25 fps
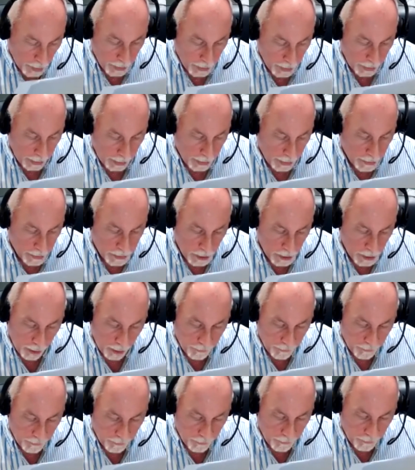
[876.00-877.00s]
and
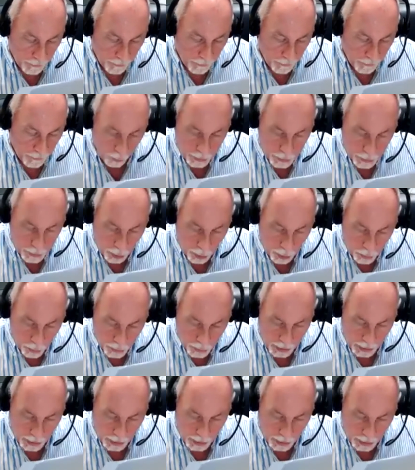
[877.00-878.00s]
sovereignty over
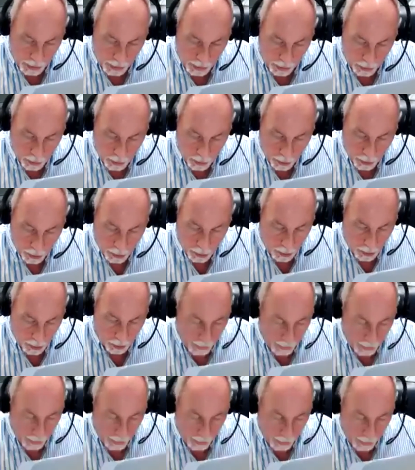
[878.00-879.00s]
his own death,
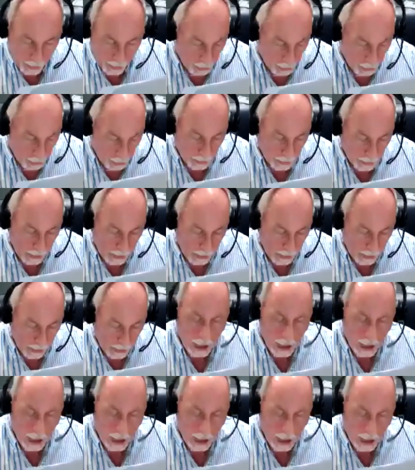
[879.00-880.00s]
crying out in
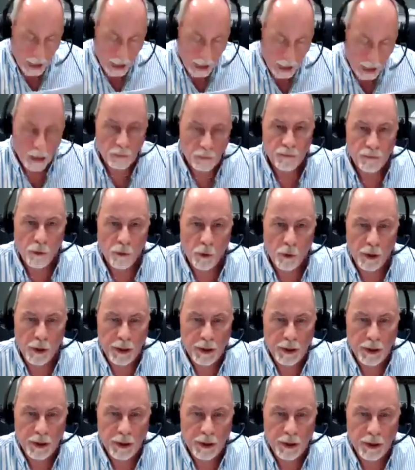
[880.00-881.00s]
a loud
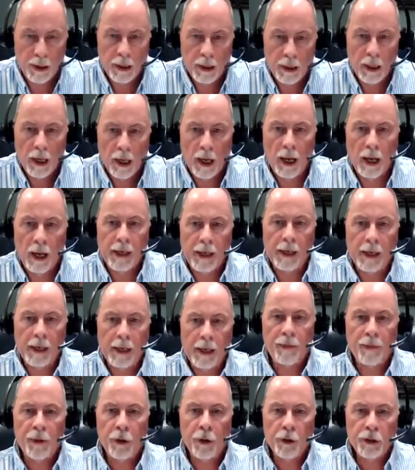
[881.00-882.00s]
voice, I am
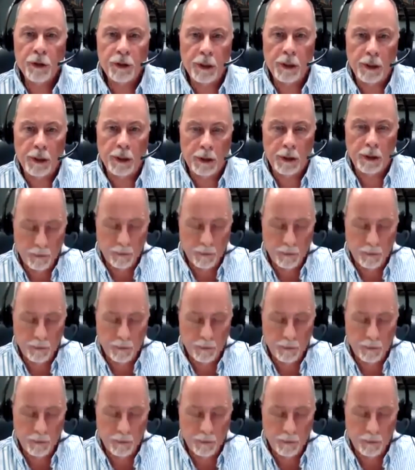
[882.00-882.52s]
thirsty.